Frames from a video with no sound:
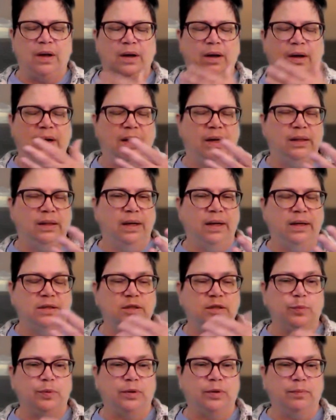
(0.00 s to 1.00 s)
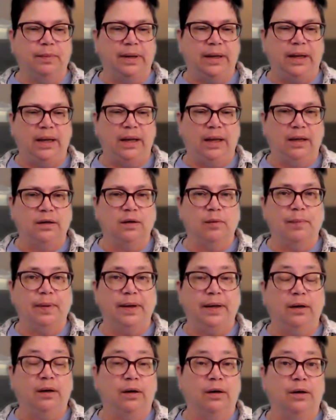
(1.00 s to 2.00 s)
I like to put my hand on
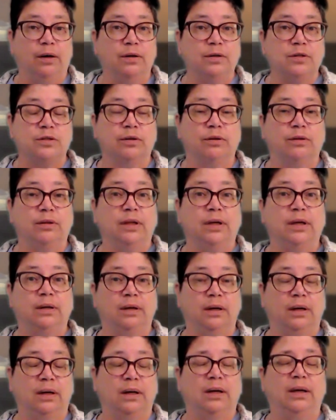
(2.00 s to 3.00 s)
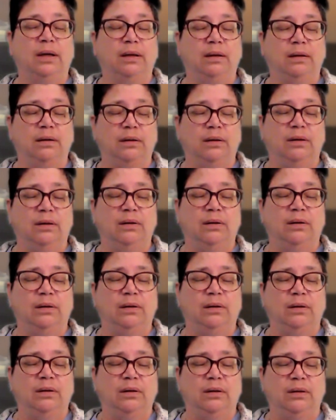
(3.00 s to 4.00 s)
my heart so that I
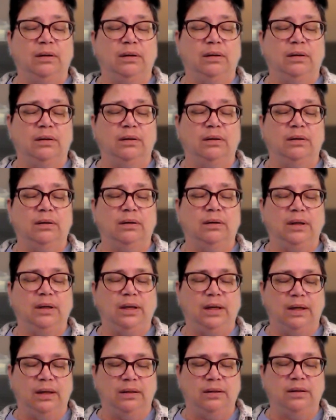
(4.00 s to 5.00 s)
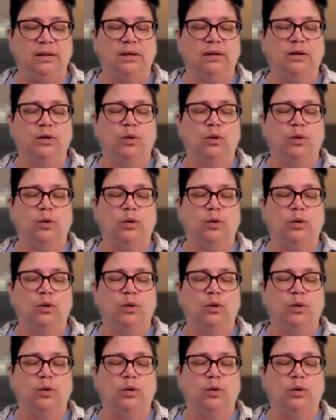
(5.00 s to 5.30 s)
again can